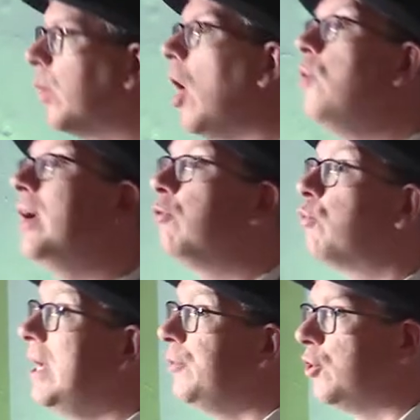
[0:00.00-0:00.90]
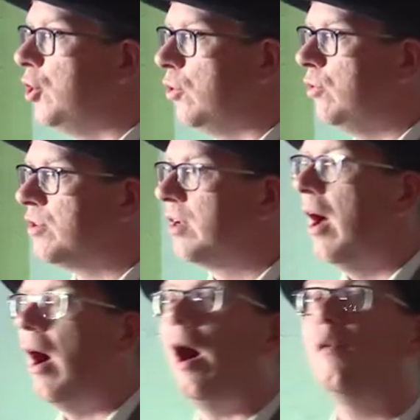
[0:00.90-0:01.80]
we will only read the news
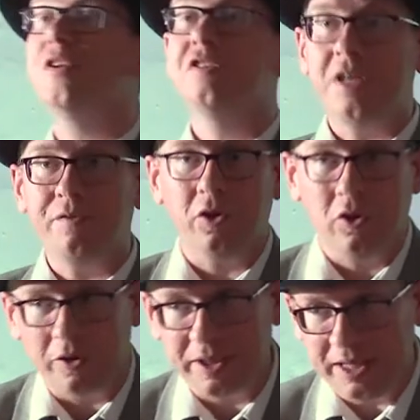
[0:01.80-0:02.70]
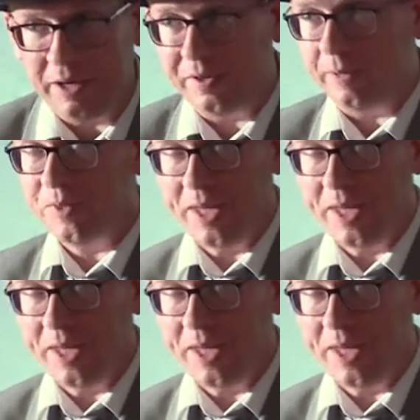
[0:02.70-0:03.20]
after 7 o'clock in the evening.